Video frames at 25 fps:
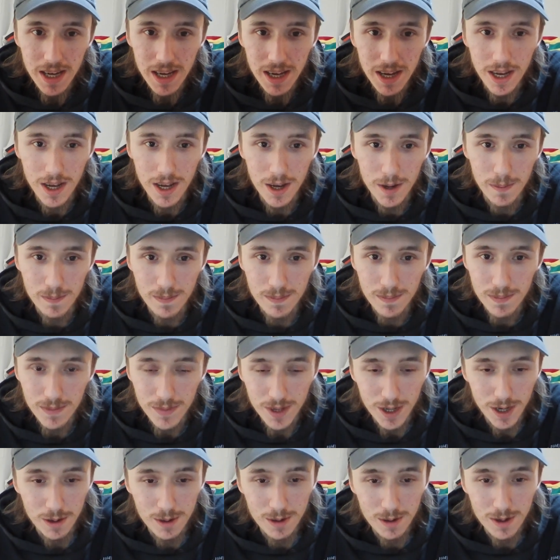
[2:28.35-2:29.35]

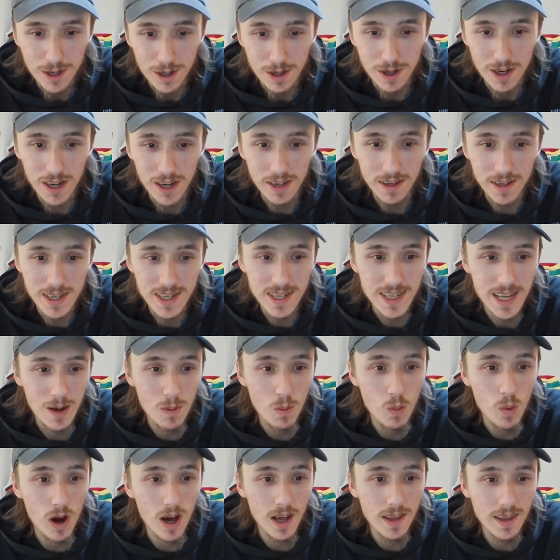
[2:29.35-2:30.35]
You can
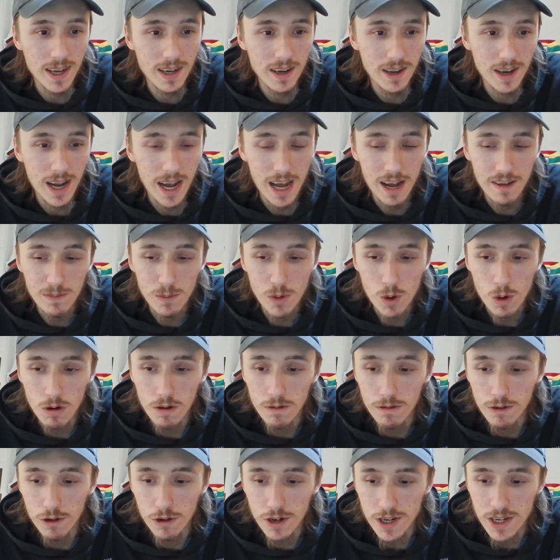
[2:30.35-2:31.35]
understand why they're going to have more
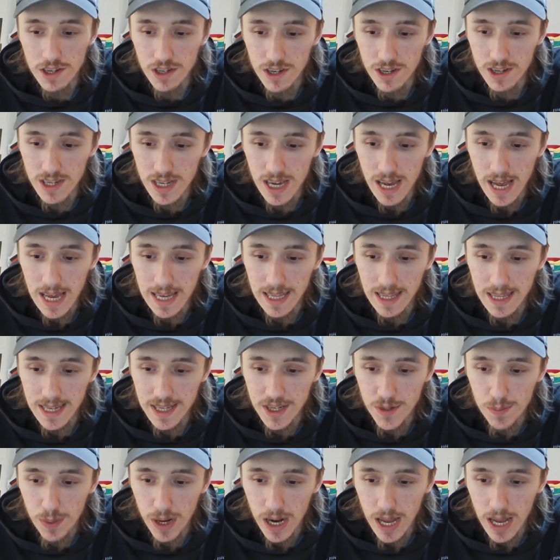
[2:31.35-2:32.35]
of a reason to hate
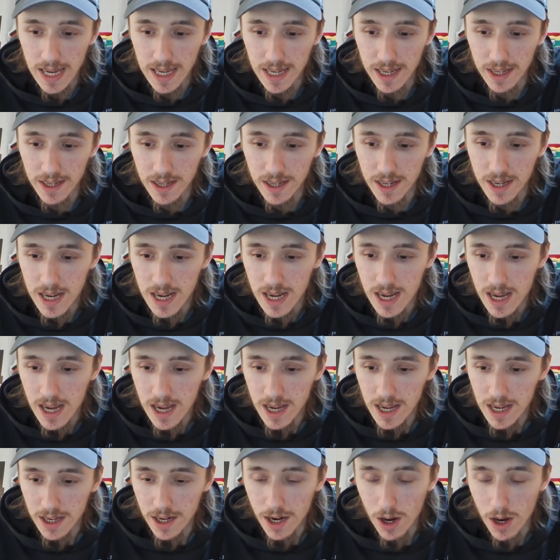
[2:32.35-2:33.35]
this play. And,
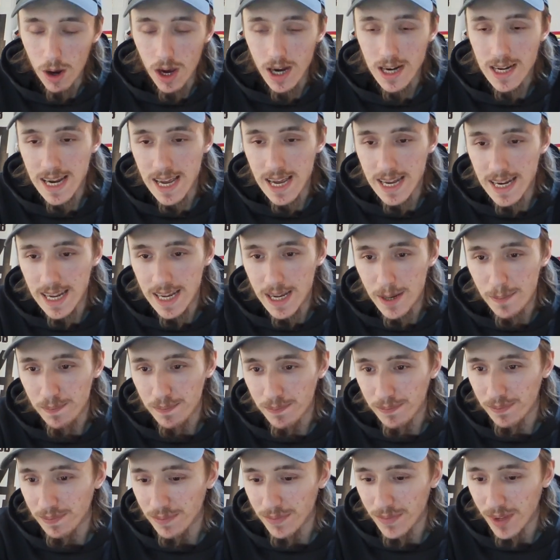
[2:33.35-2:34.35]
I get it.
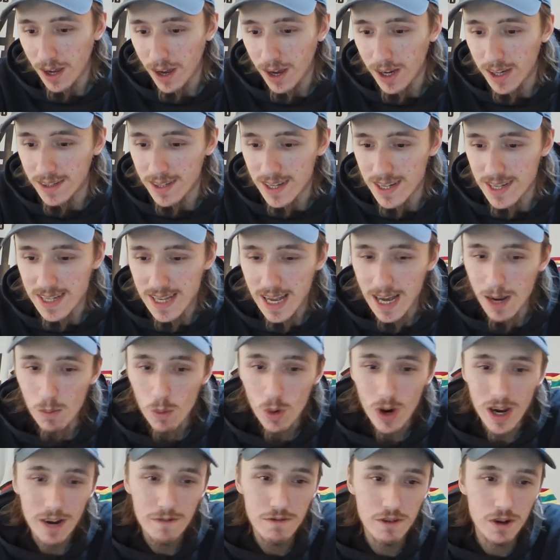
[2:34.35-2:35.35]
I understand
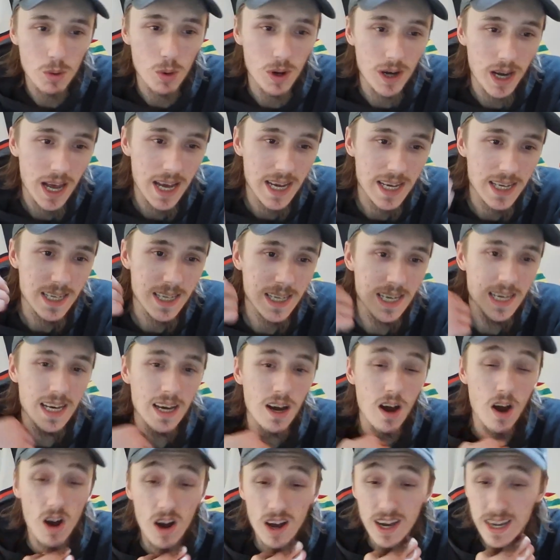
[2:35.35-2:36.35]
why everyone hates it.
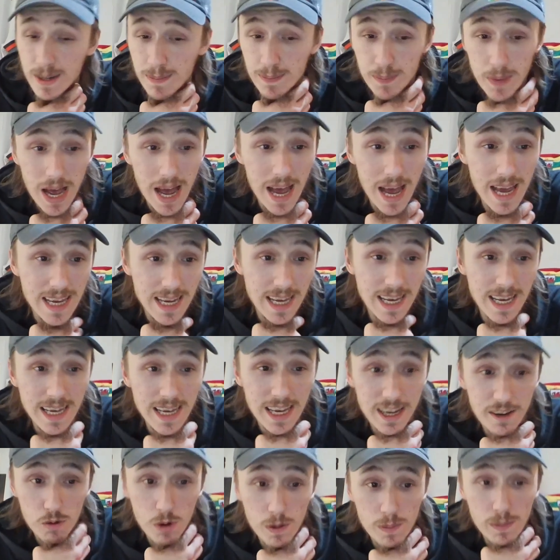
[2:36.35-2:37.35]
I hate it,
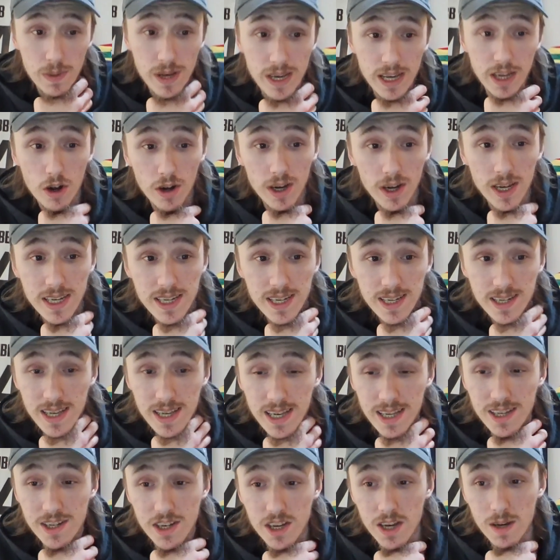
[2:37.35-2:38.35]
if we're being honest,
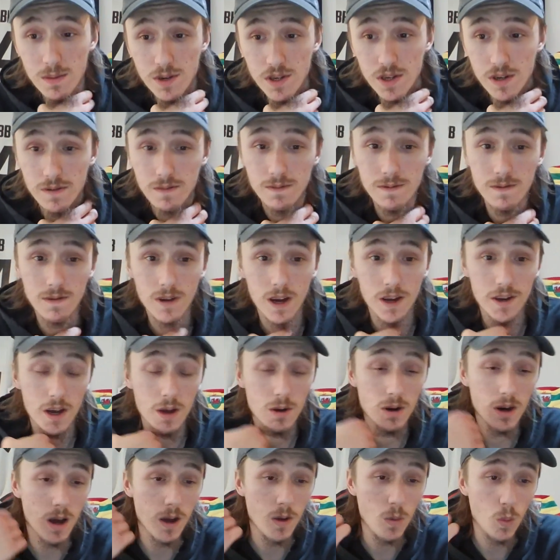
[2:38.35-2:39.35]
in terms of I
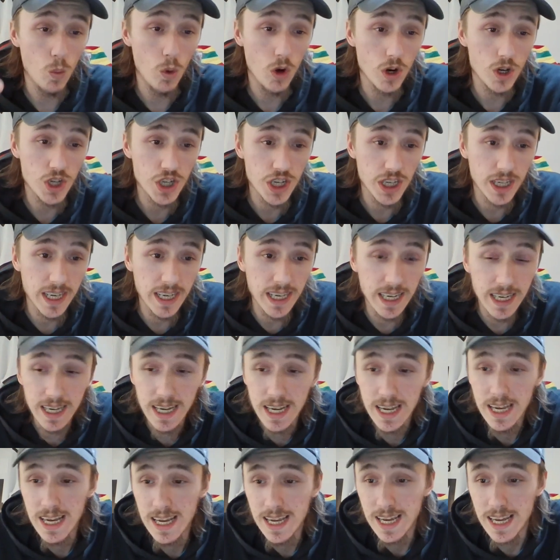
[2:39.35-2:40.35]
don't like watching it.
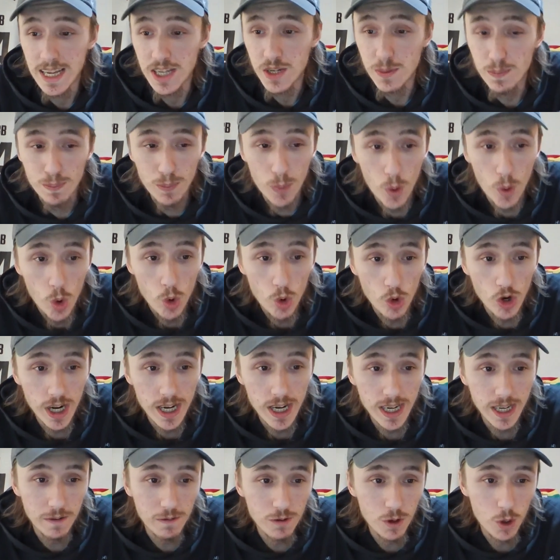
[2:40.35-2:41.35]
It's
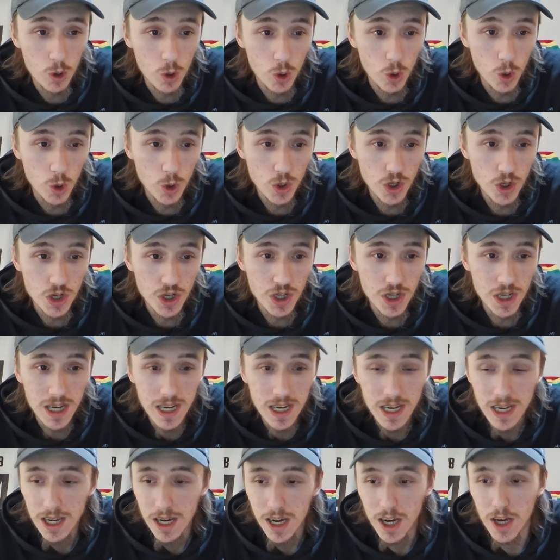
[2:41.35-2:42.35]
boring, of course.
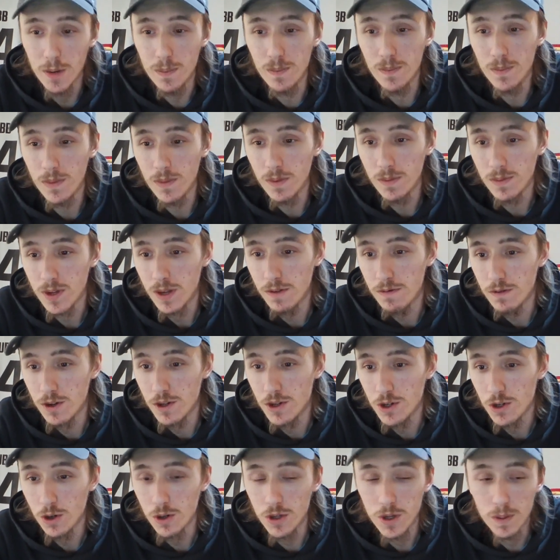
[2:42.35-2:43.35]
If you
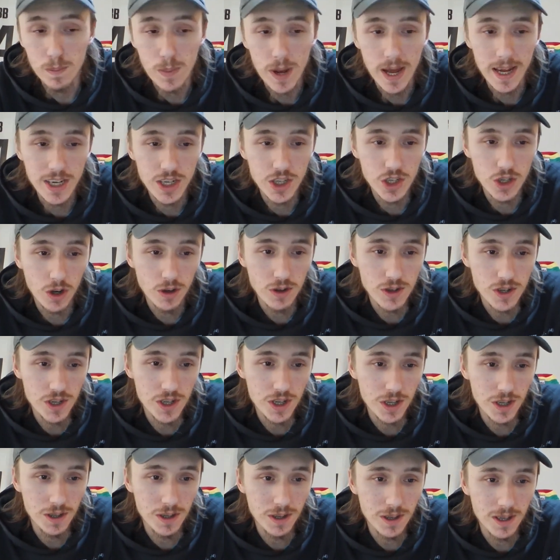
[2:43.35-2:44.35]
saw the Ben
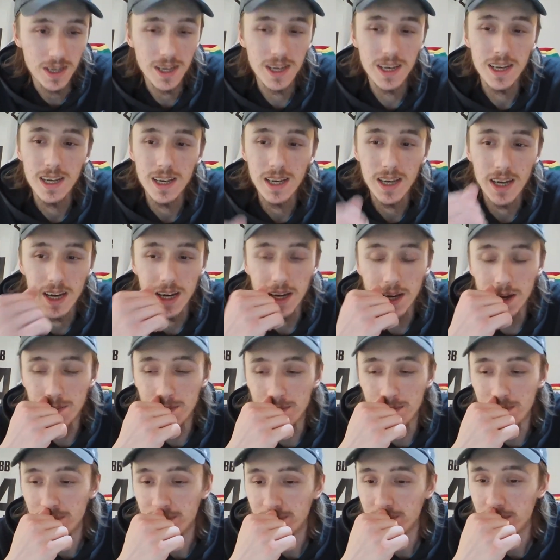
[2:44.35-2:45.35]
Johnson
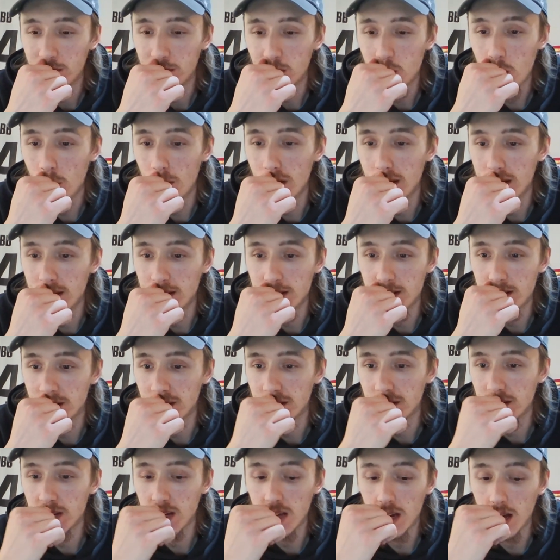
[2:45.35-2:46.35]

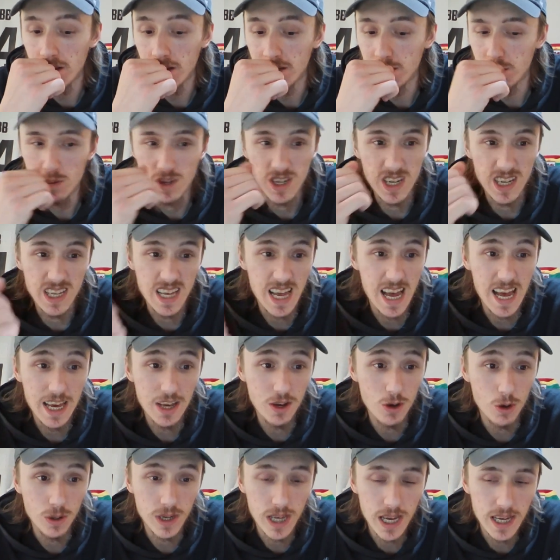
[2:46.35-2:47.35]
comments today
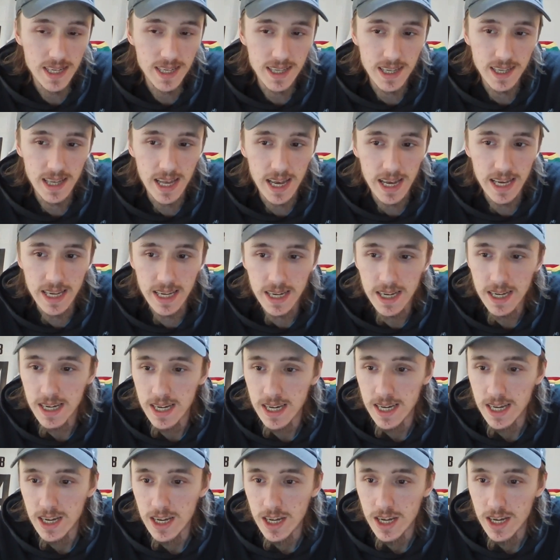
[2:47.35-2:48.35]
or yesterday,
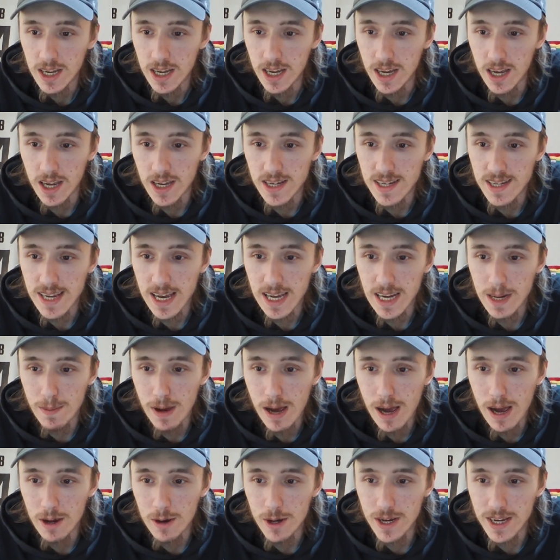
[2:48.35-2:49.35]
saying
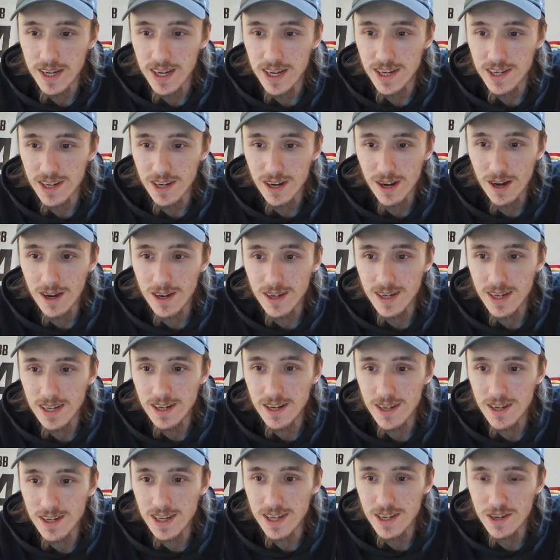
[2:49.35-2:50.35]
about how he doesn't like it
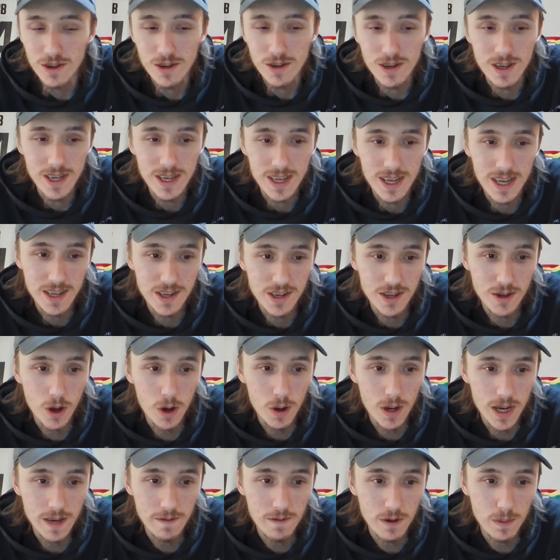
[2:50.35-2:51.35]
because it's
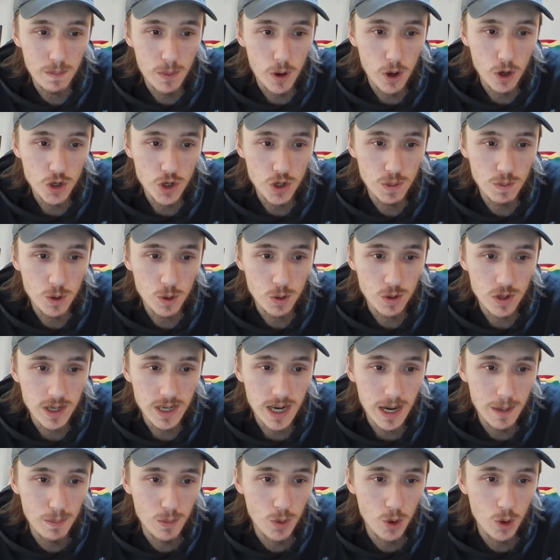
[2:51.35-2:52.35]
not even possible to
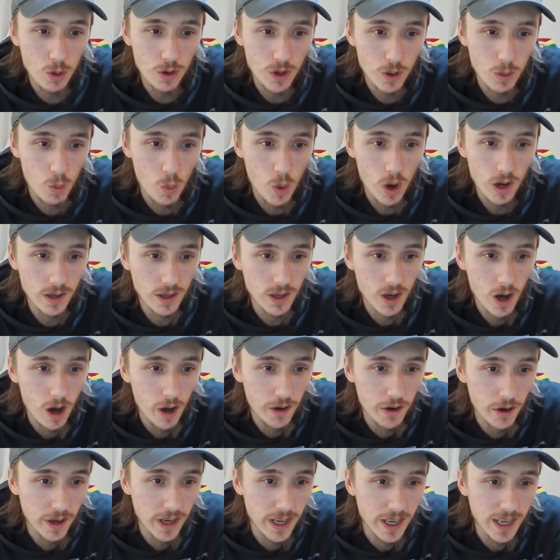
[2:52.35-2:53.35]
get more than 1
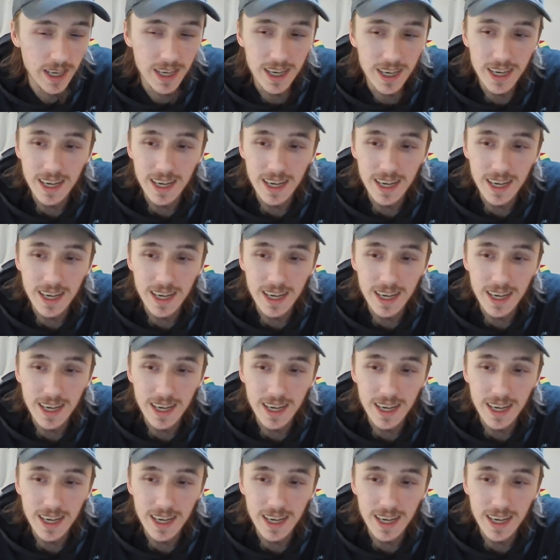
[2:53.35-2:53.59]
yard on it.